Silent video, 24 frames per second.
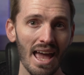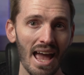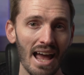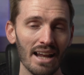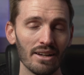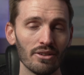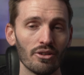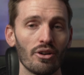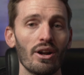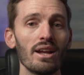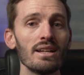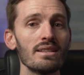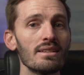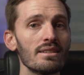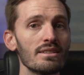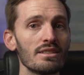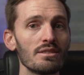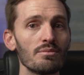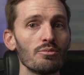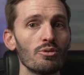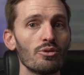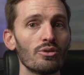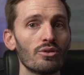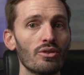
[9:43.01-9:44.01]
and creating
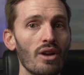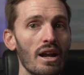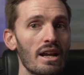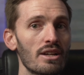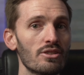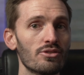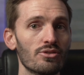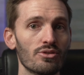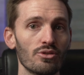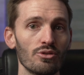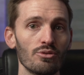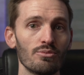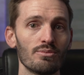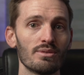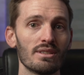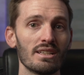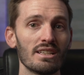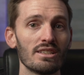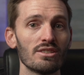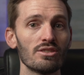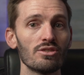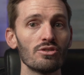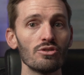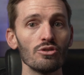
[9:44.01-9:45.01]
smooth crash zooms
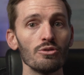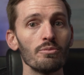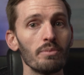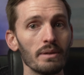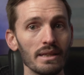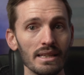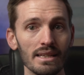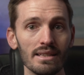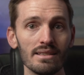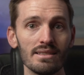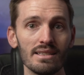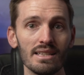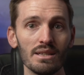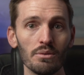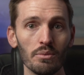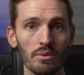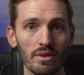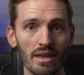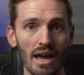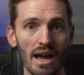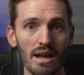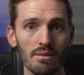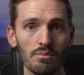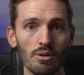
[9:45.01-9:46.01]
is super easy with
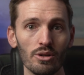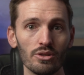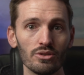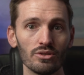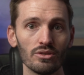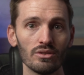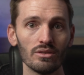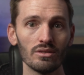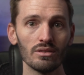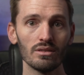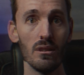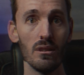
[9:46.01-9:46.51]
AddMotion.